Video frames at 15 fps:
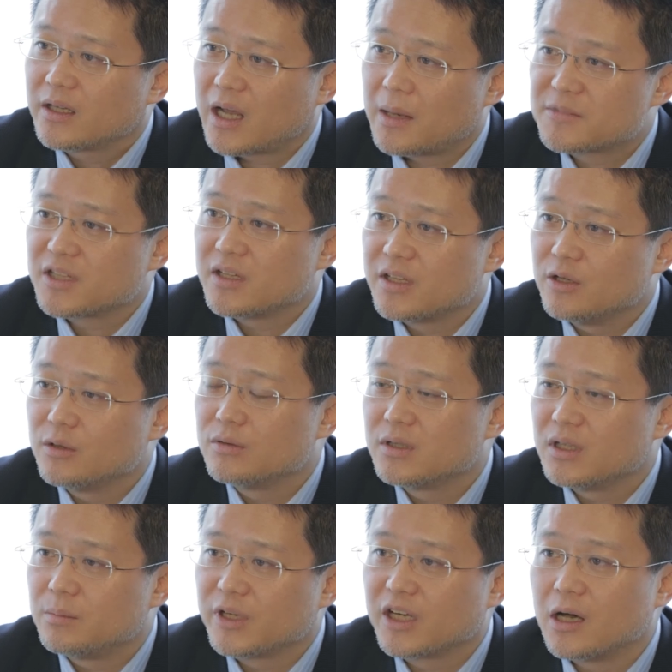capture the
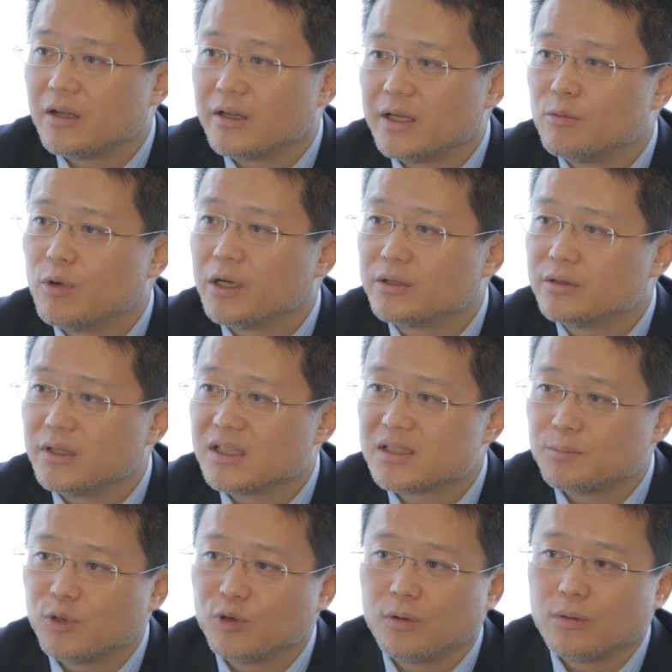user because they want to
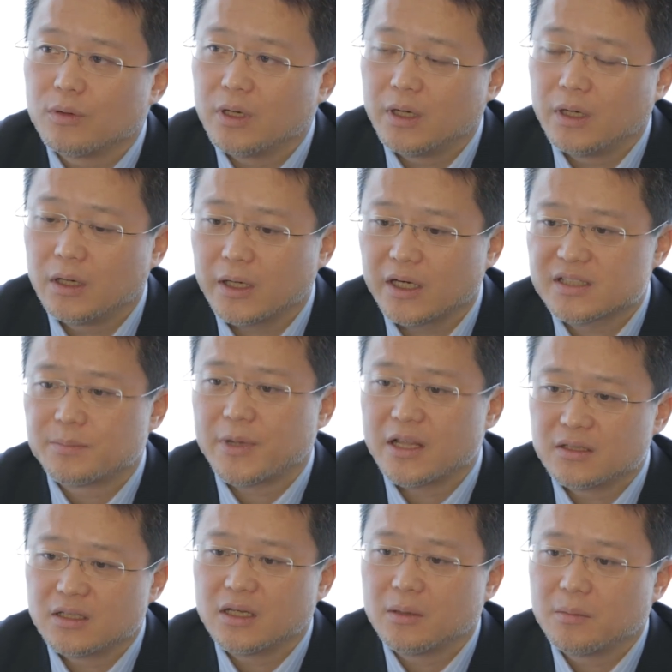
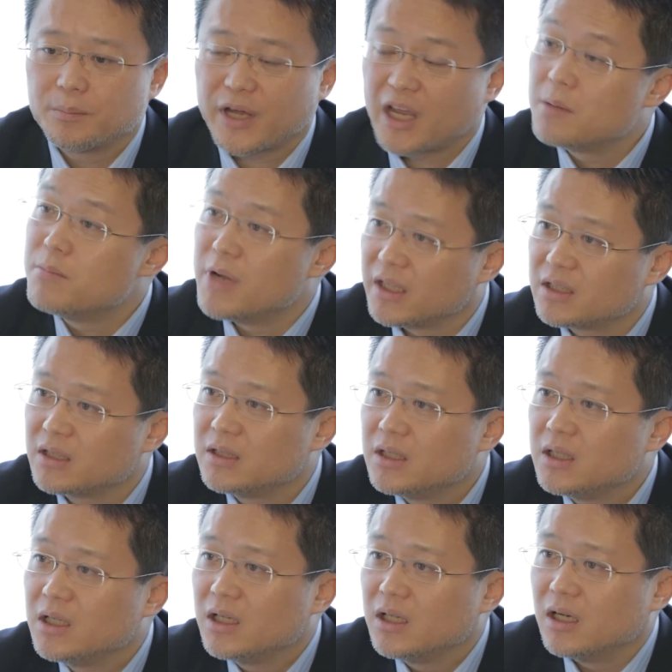expand the payment
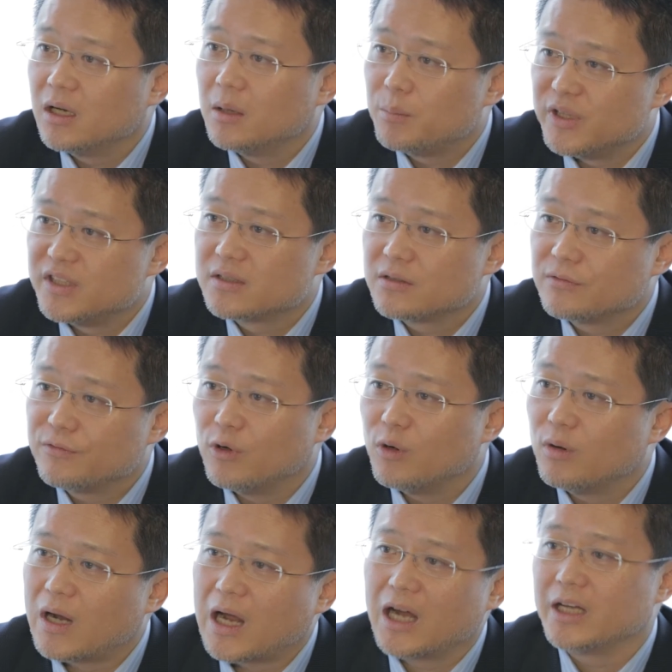business
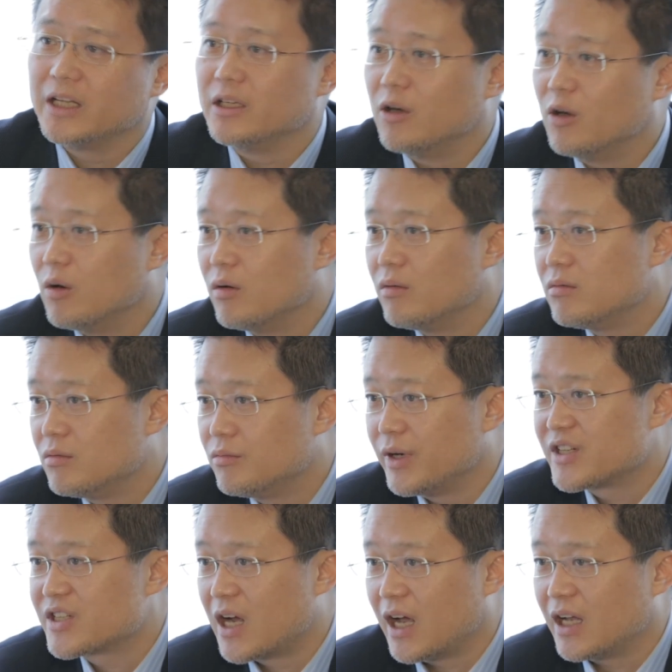for Ali or
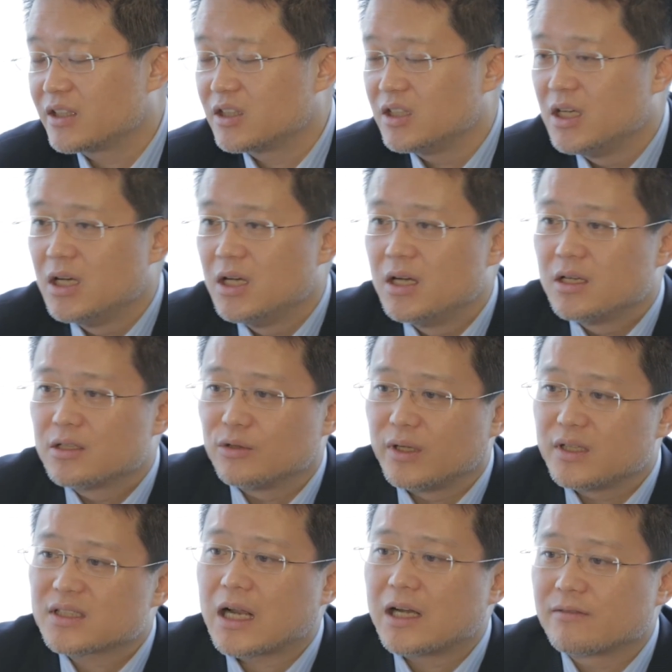WeChat. So
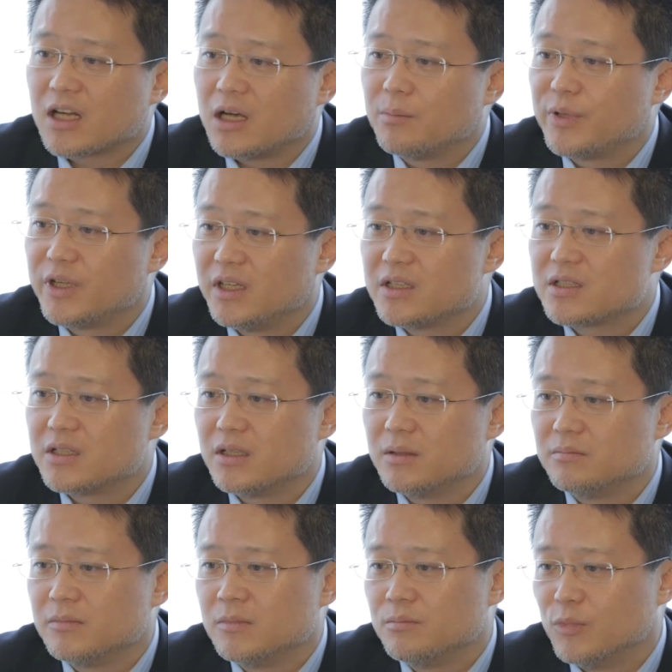this kind of
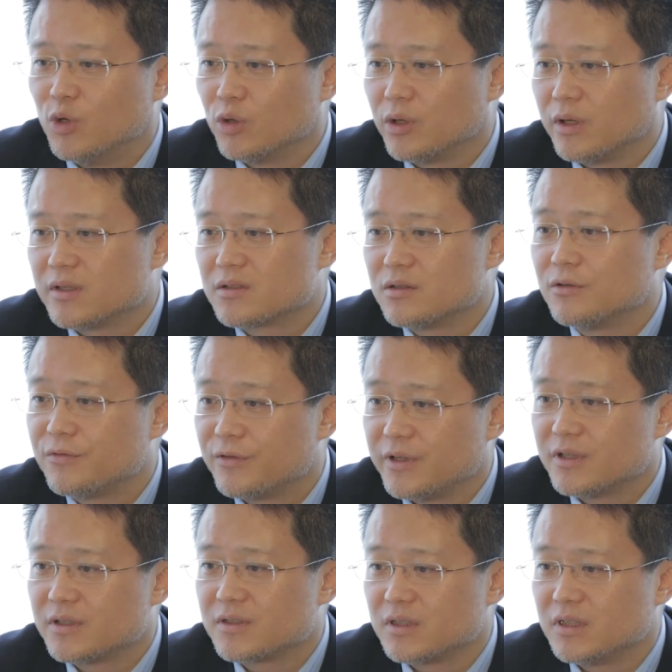competition model is so
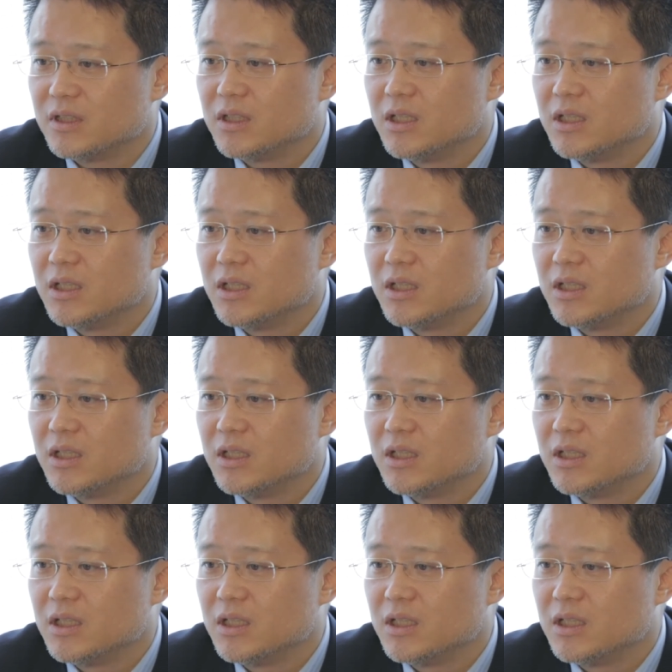fierce.